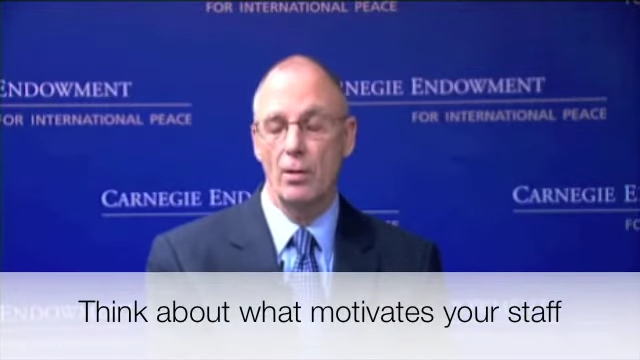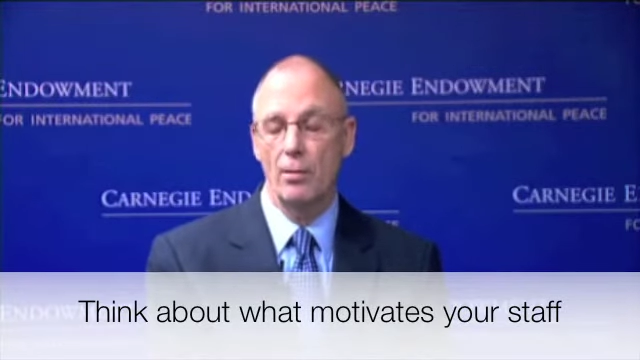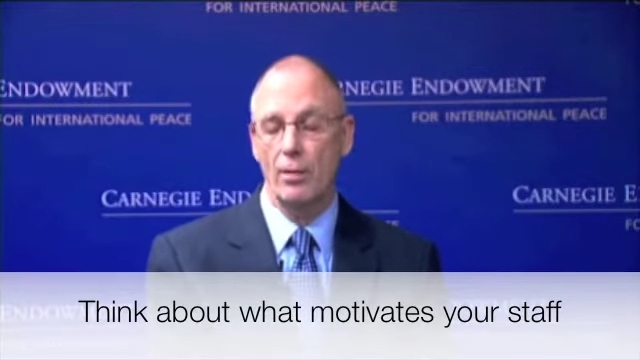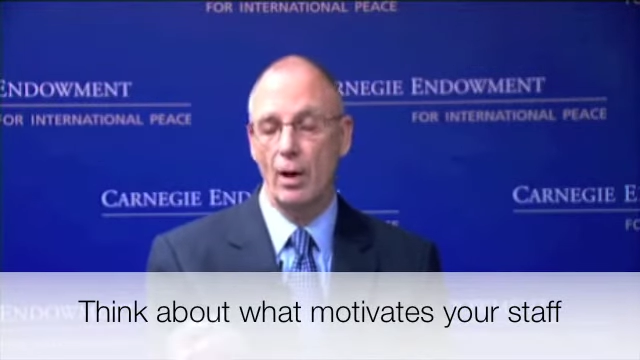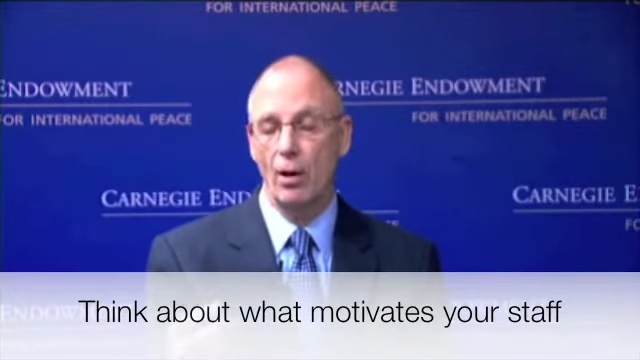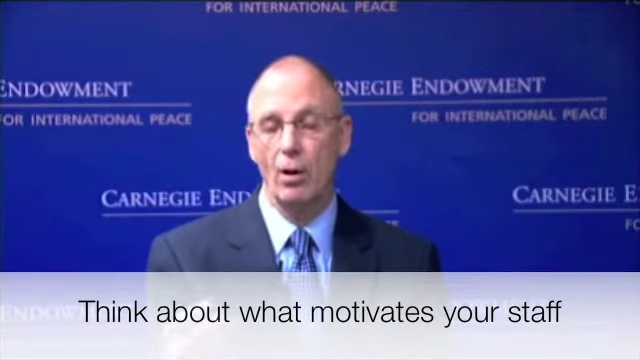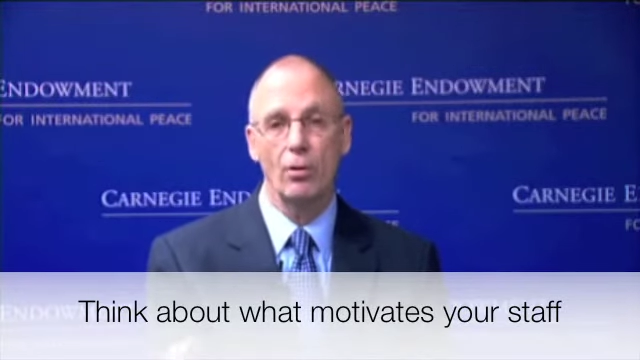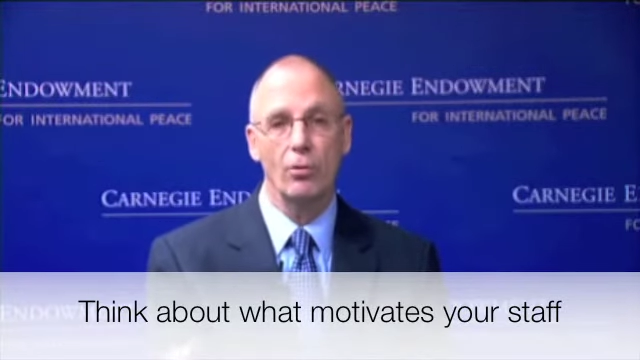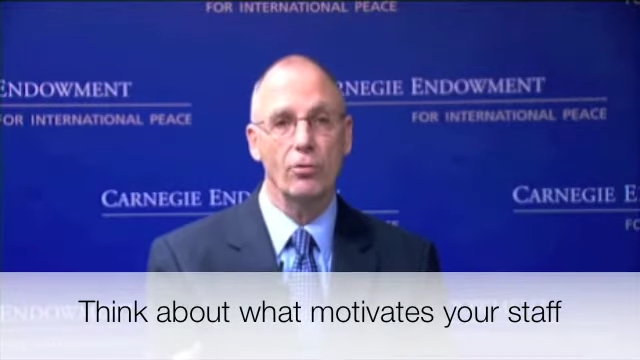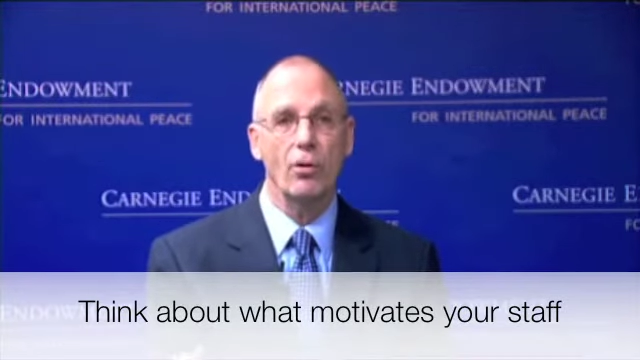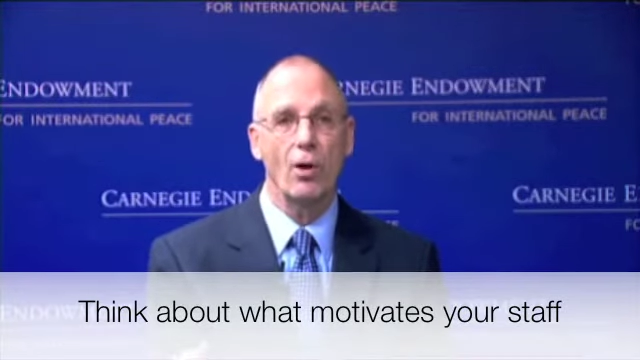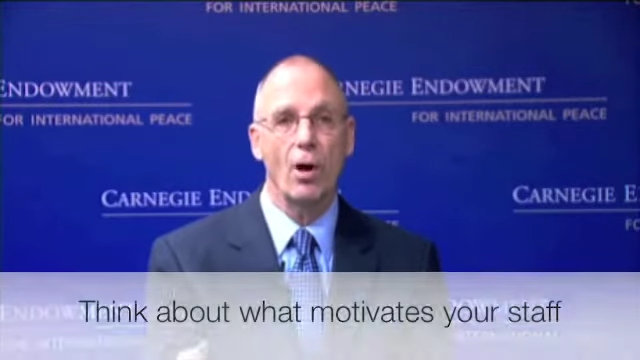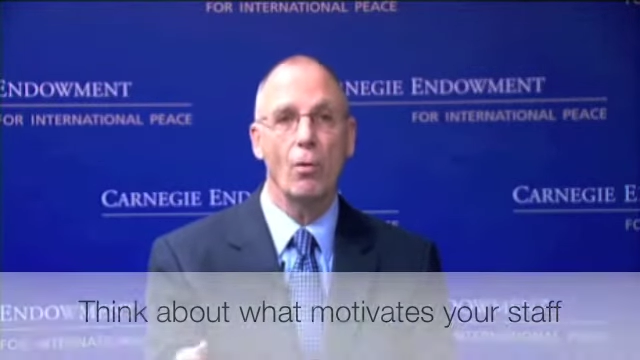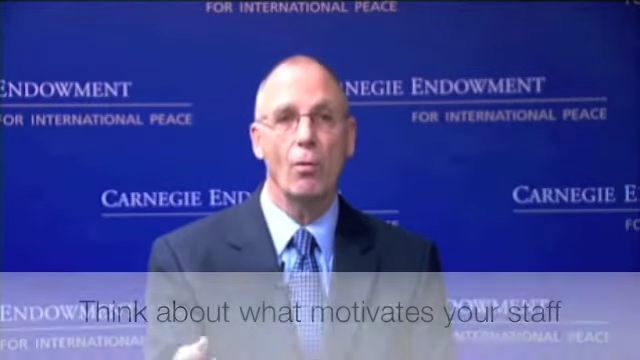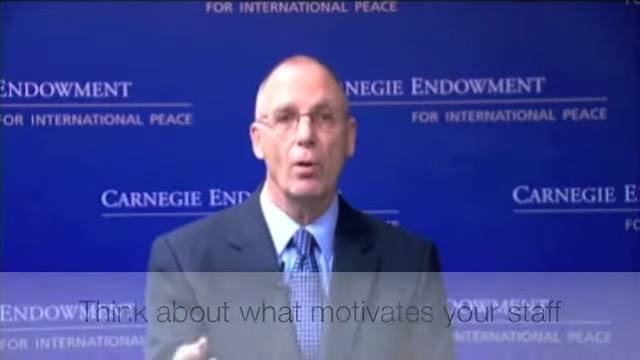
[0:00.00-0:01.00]
They
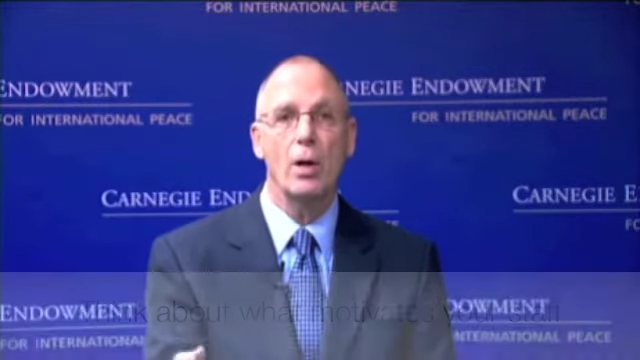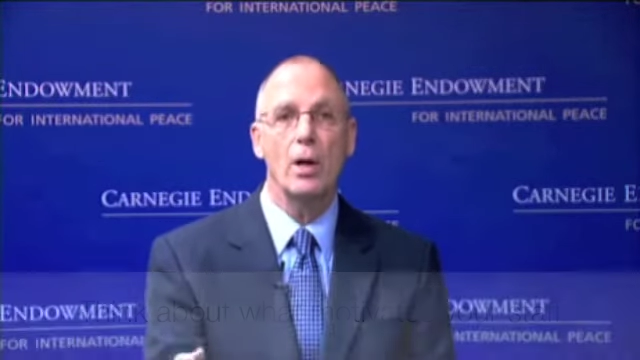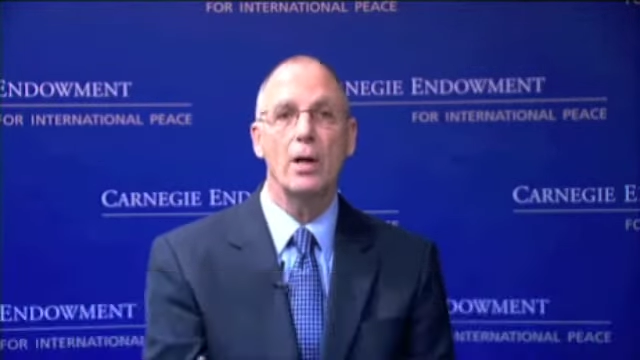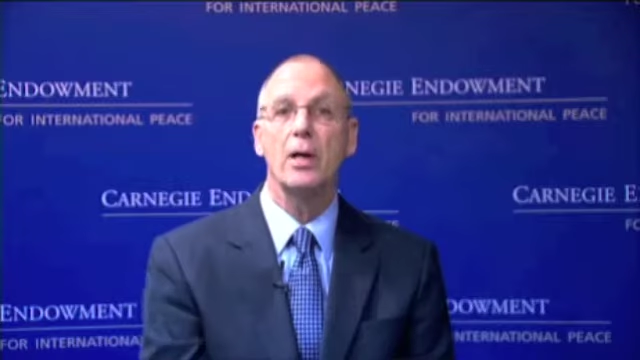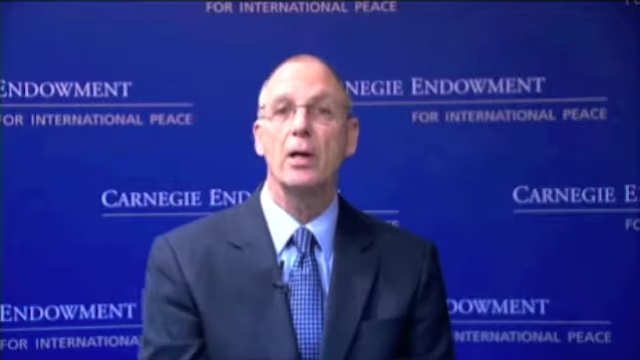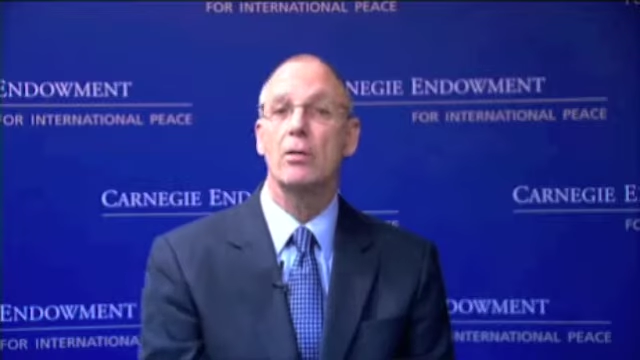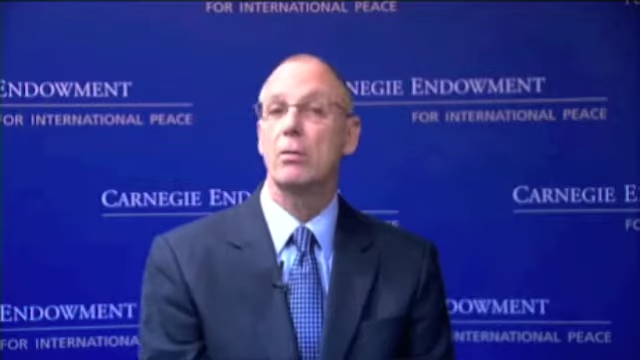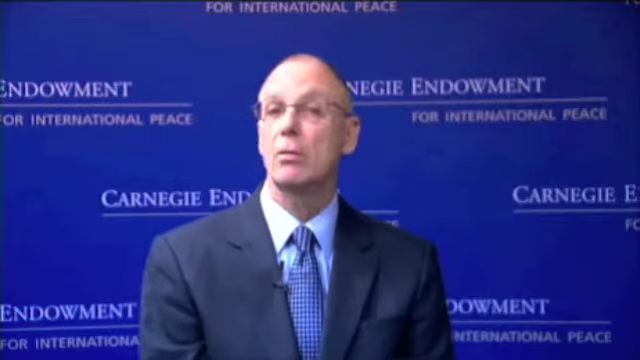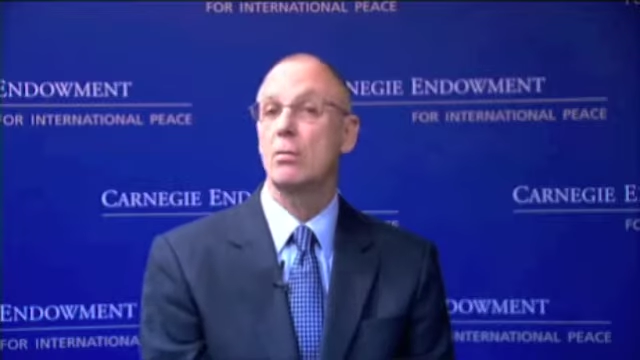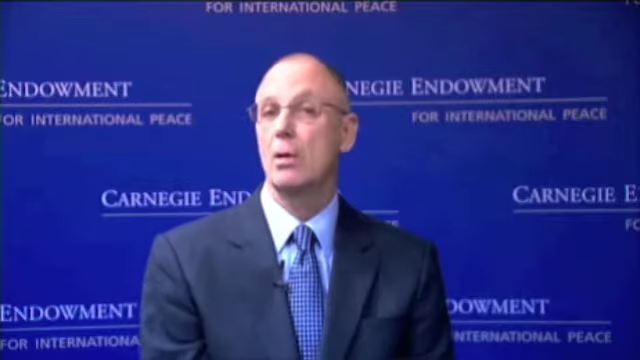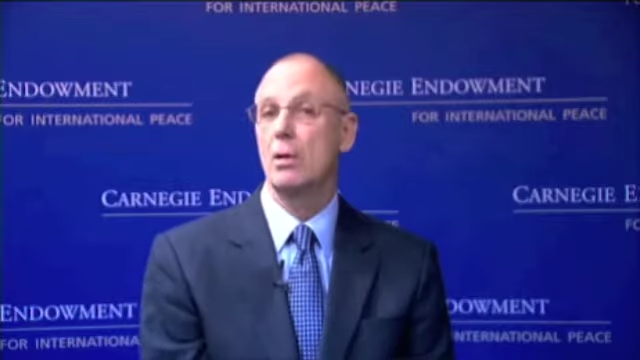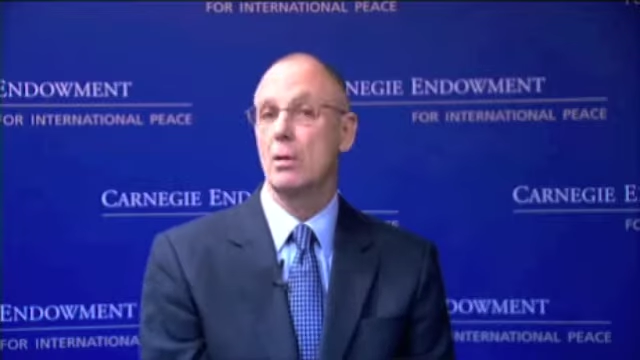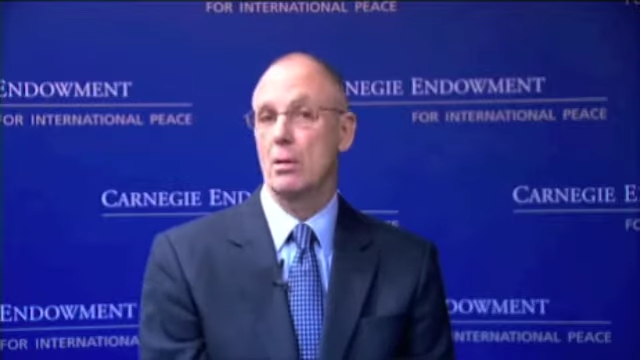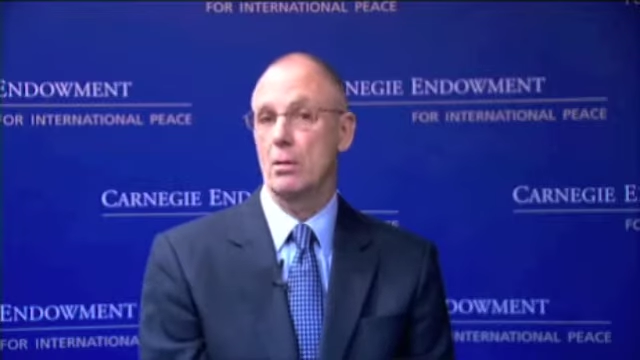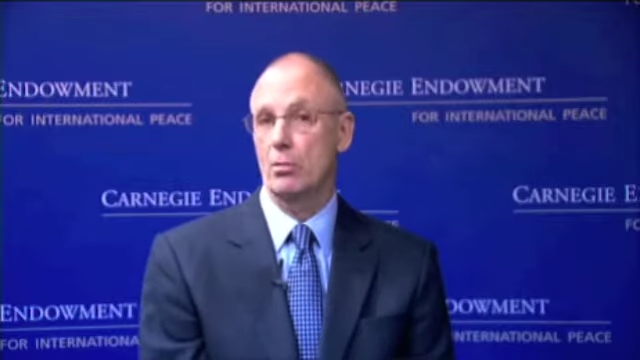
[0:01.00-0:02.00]
also get
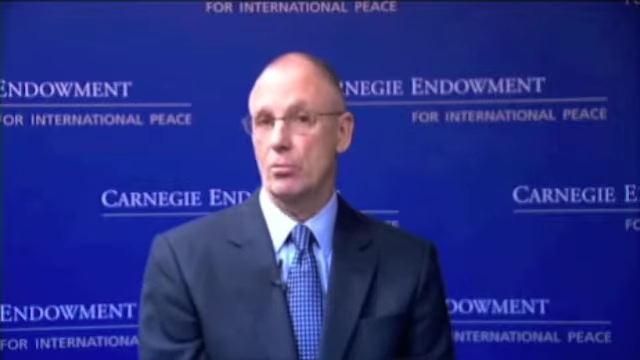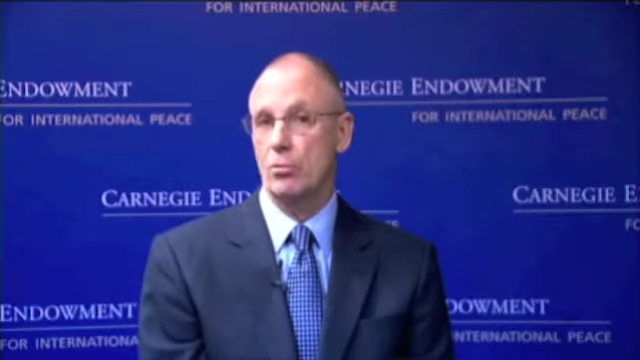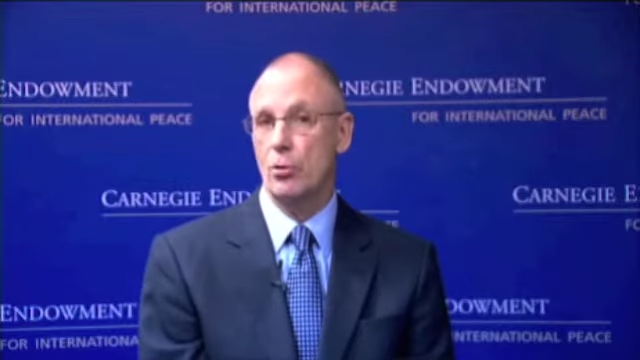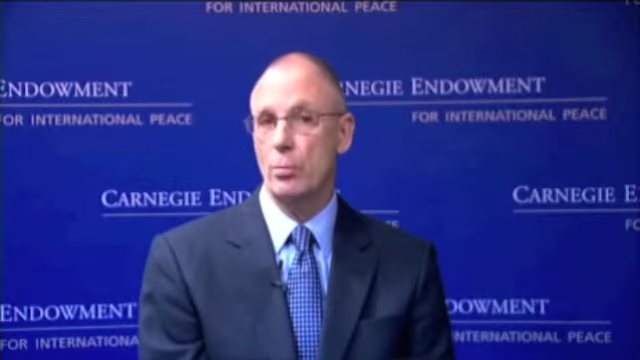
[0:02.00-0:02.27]
to